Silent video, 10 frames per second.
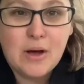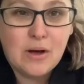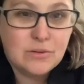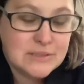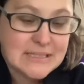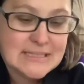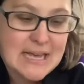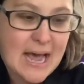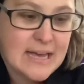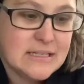yours,
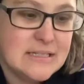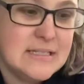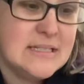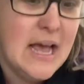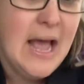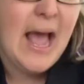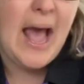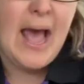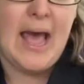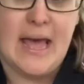Kaszazz,
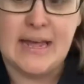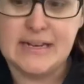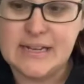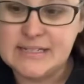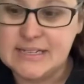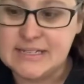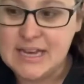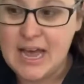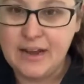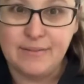and
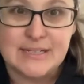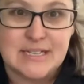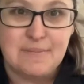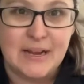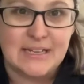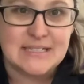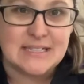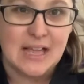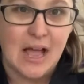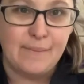today we're stepping
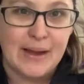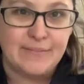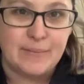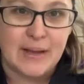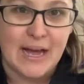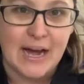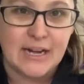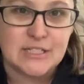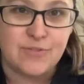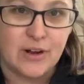us away from the
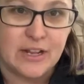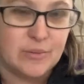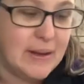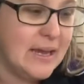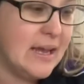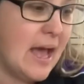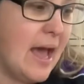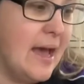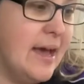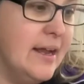cards for a little bit
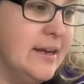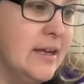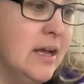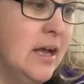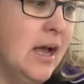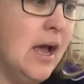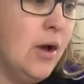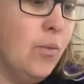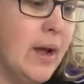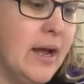and
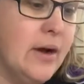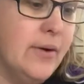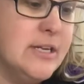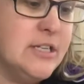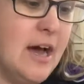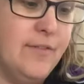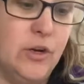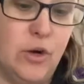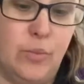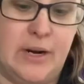we're going to have a
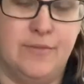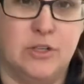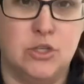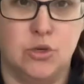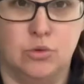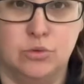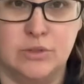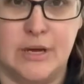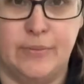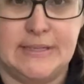look at one of the
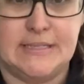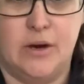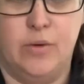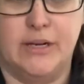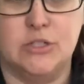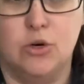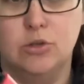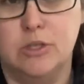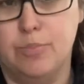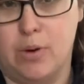tools that we sell, and it's
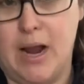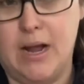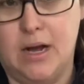called the brayer.